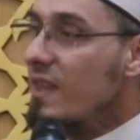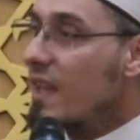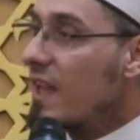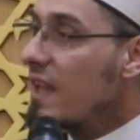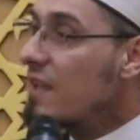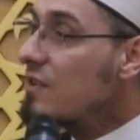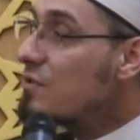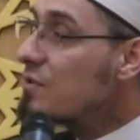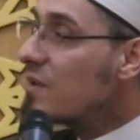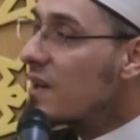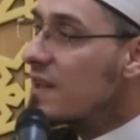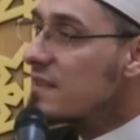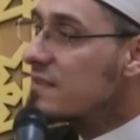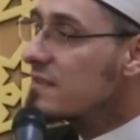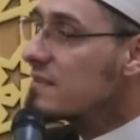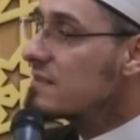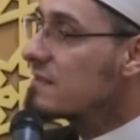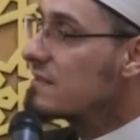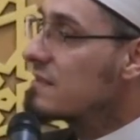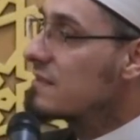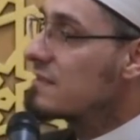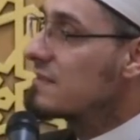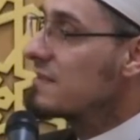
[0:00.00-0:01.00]
And to us
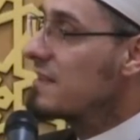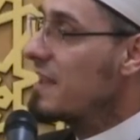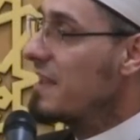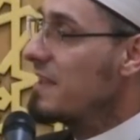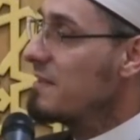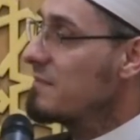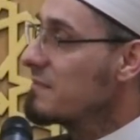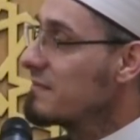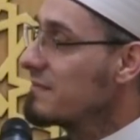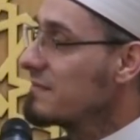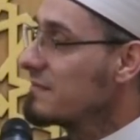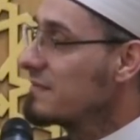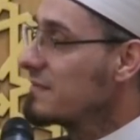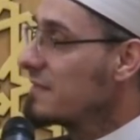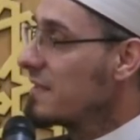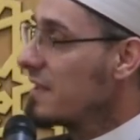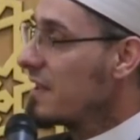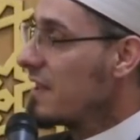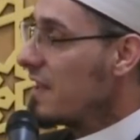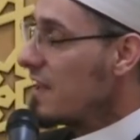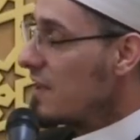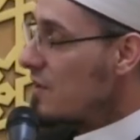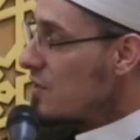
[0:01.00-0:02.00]
is the same.
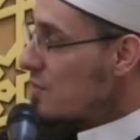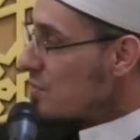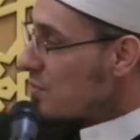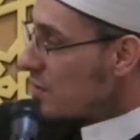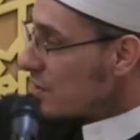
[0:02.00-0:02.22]
You